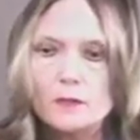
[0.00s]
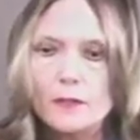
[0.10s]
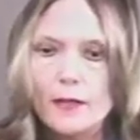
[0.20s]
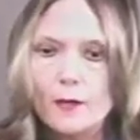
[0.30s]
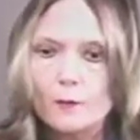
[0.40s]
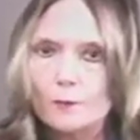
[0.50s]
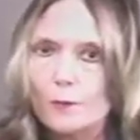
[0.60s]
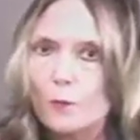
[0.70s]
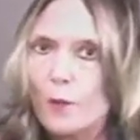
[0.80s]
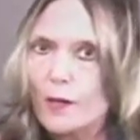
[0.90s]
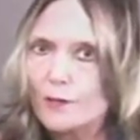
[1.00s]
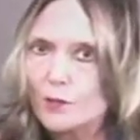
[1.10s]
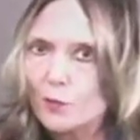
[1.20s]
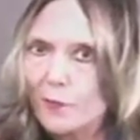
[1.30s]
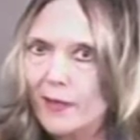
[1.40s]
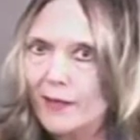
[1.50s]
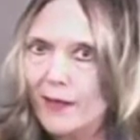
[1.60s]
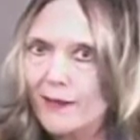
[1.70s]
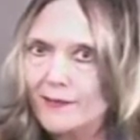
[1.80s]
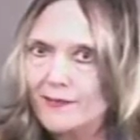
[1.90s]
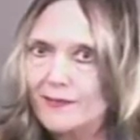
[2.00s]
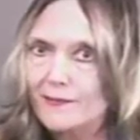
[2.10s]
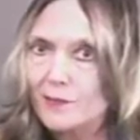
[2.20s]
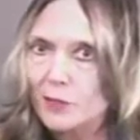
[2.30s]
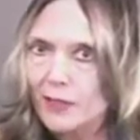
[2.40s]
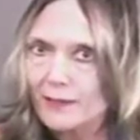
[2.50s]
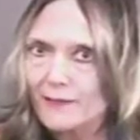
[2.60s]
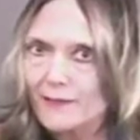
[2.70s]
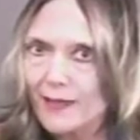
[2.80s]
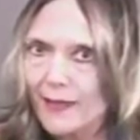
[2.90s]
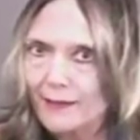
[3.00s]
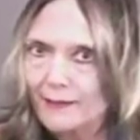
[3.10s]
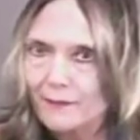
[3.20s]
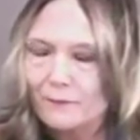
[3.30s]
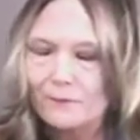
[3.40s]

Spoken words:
Now, what, you may ask, is a Janus cat?